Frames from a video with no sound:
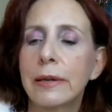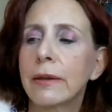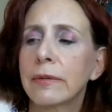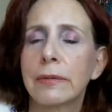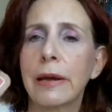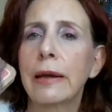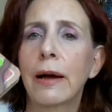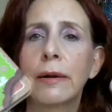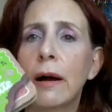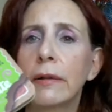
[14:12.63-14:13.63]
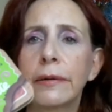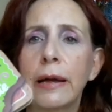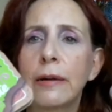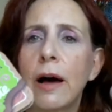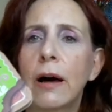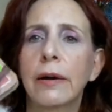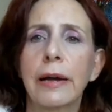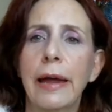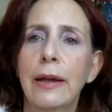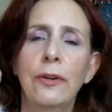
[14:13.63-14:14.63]
it'll stay on all day
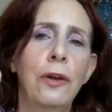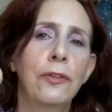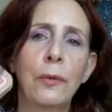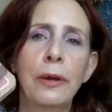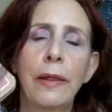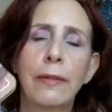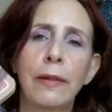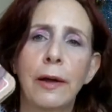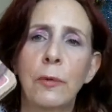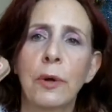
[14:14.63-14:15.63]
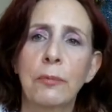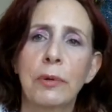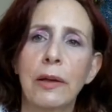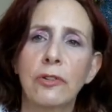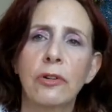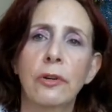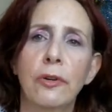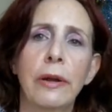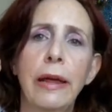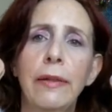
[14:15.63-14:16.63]
long and you don't need the liquid blush
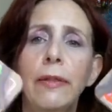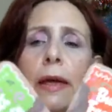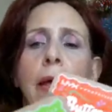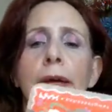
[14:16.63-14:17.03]
underneath.